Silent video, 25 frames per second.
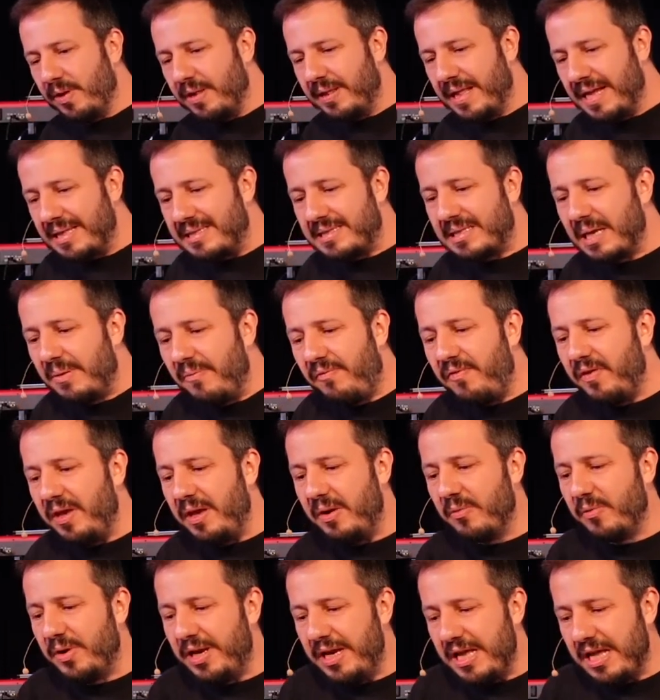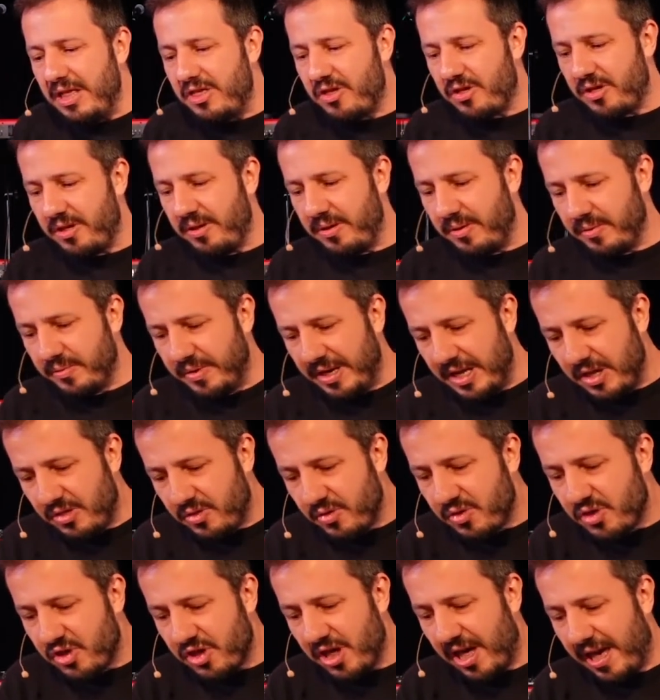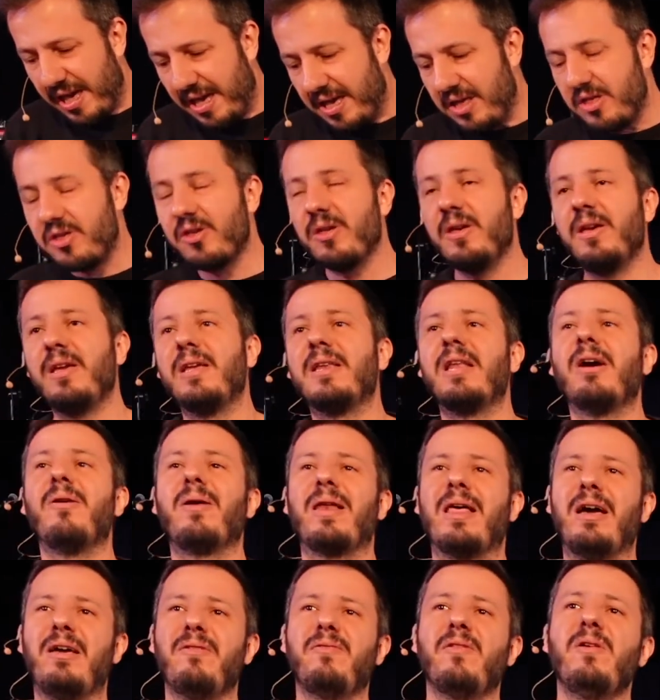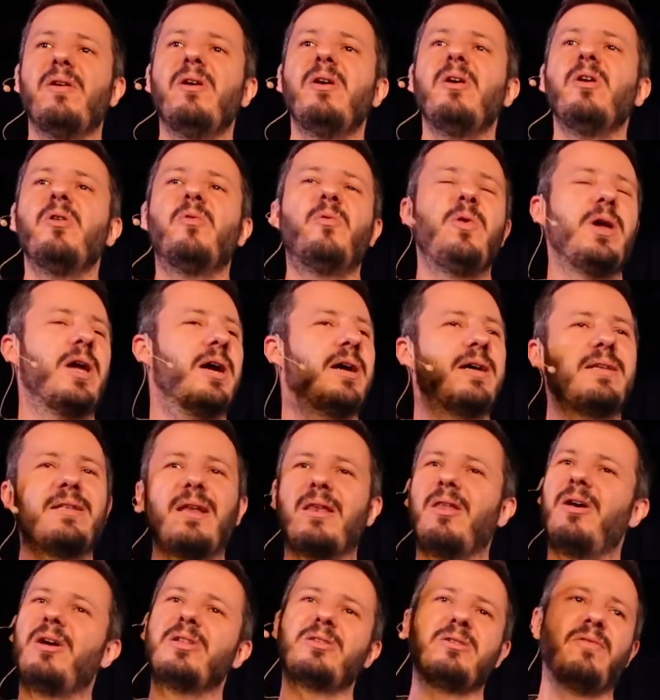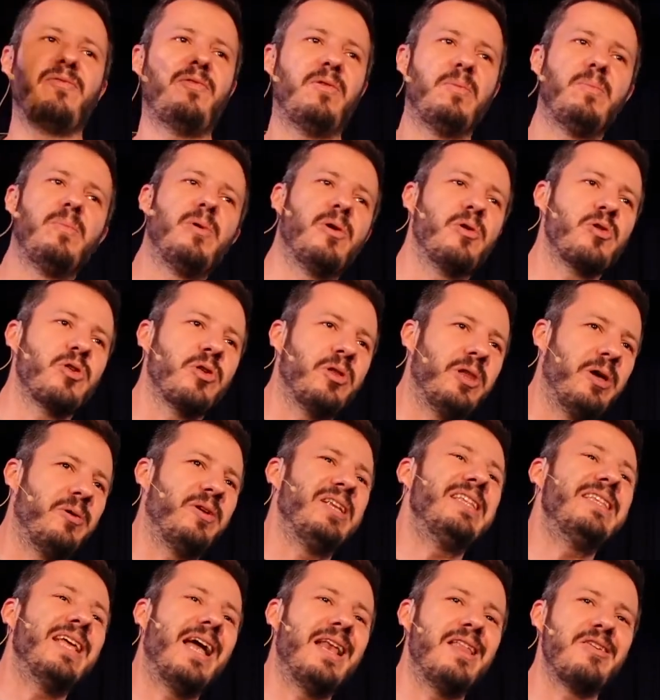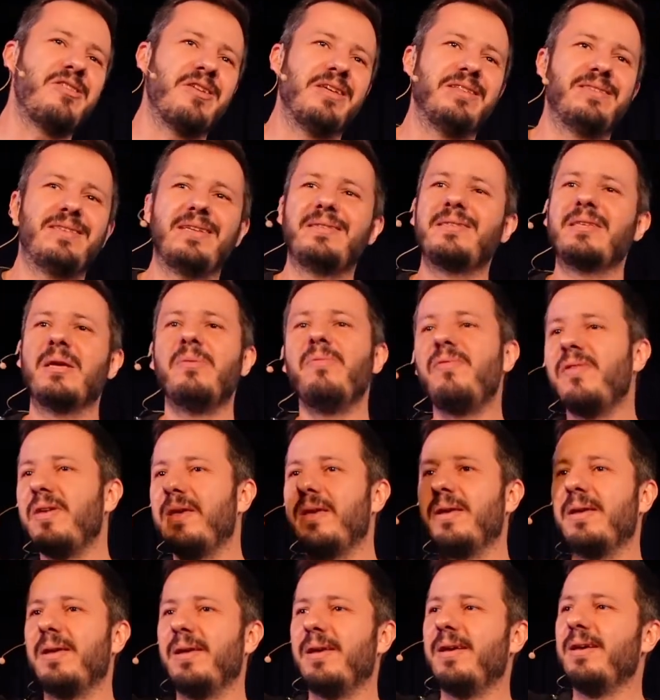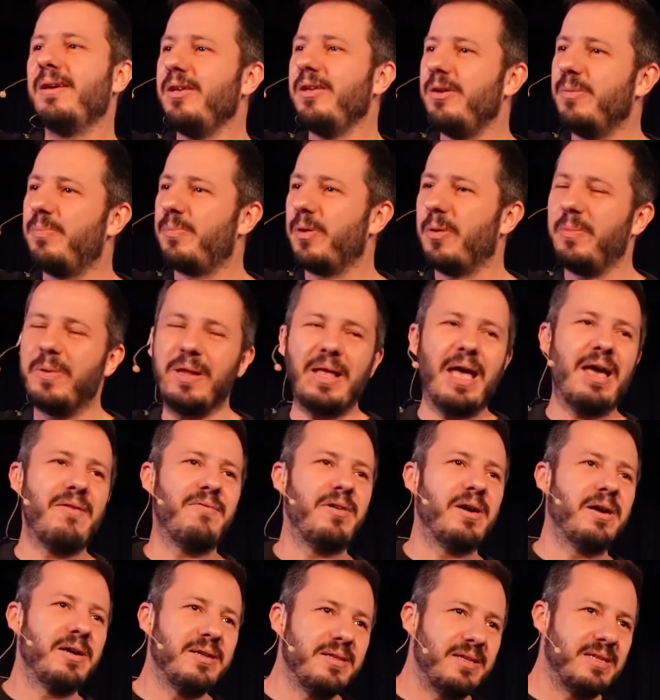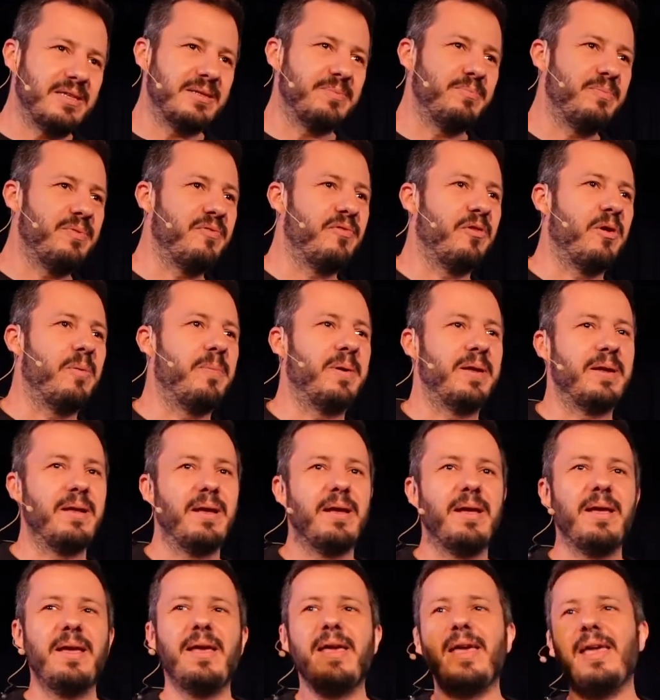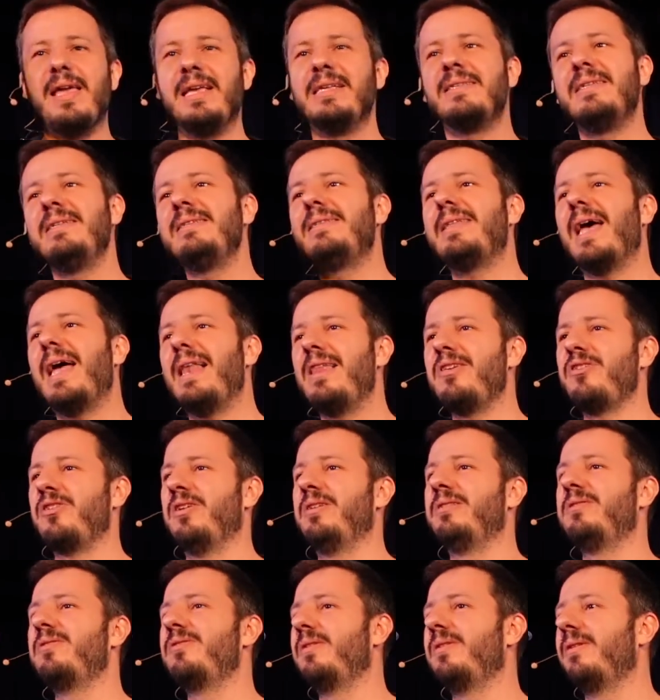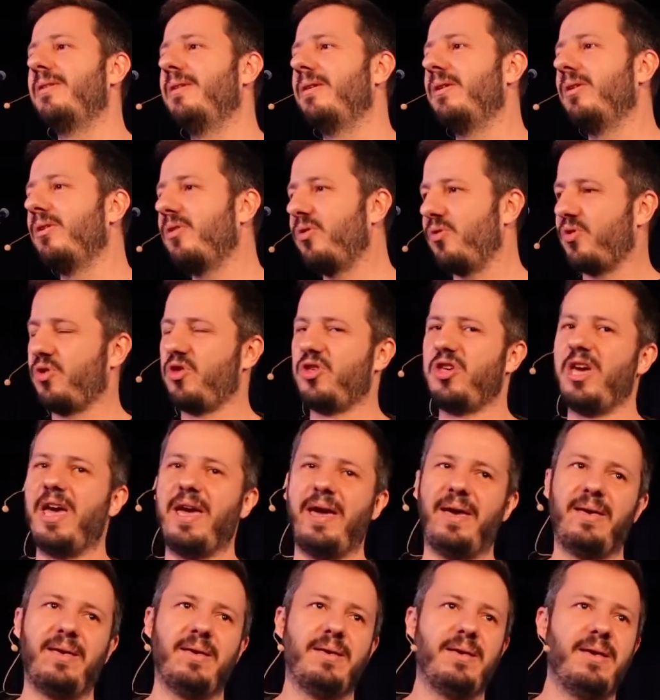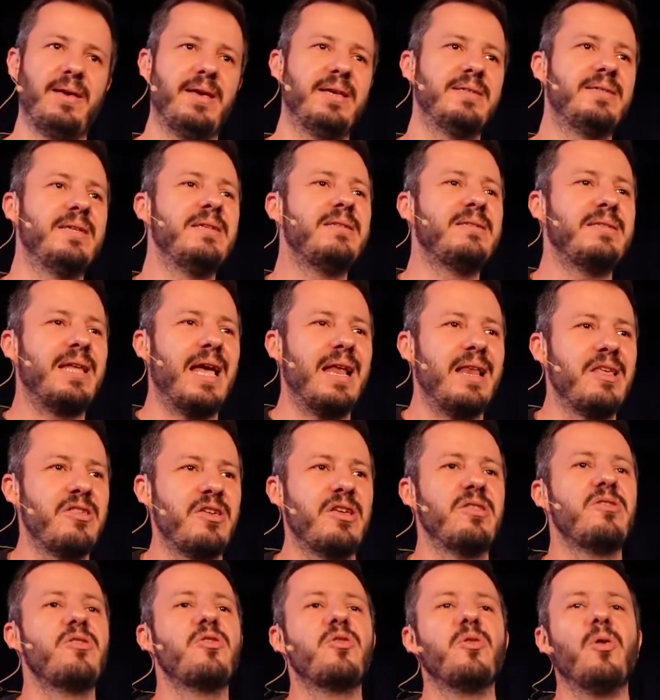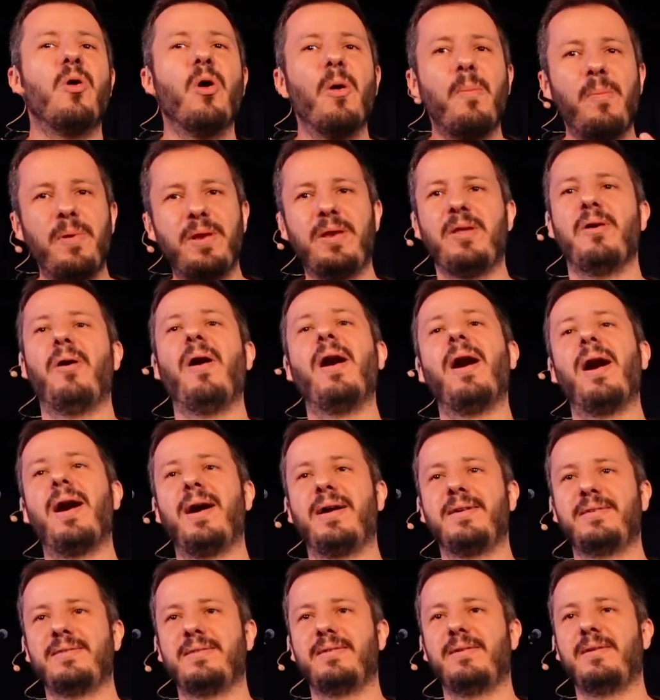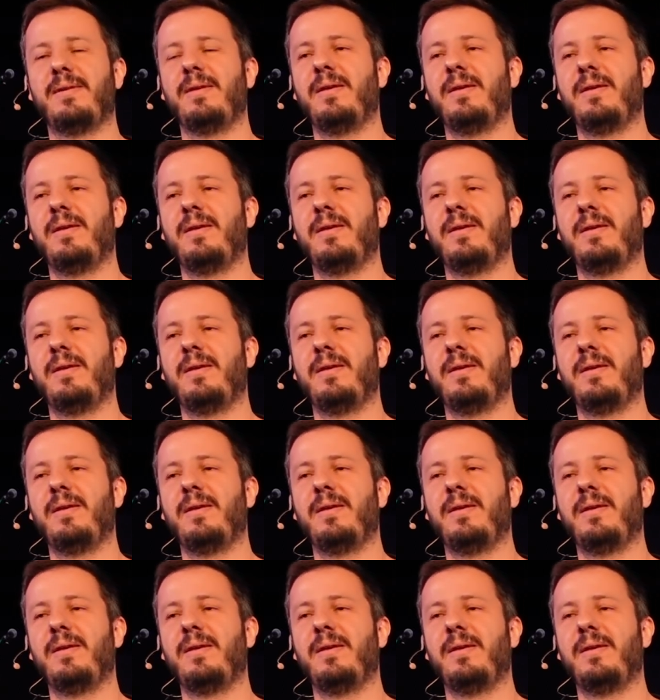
that's something we need to change in our life. We heard a lot of emotional intelligence. That's something you probably have heard this before, but it's intelligent to share. It's intelligent to open your heart.